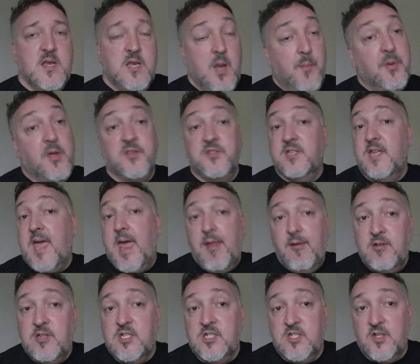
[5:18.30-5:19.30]
Not because of the
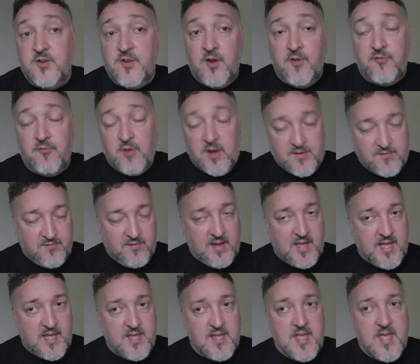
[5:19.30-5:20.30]
heritage of Ric
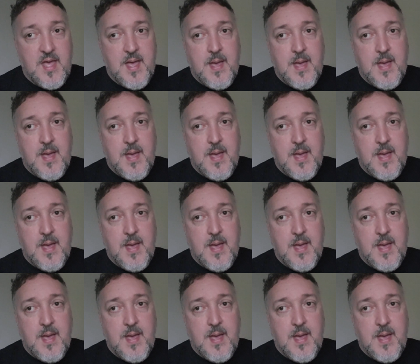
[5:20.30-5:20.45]
Flair.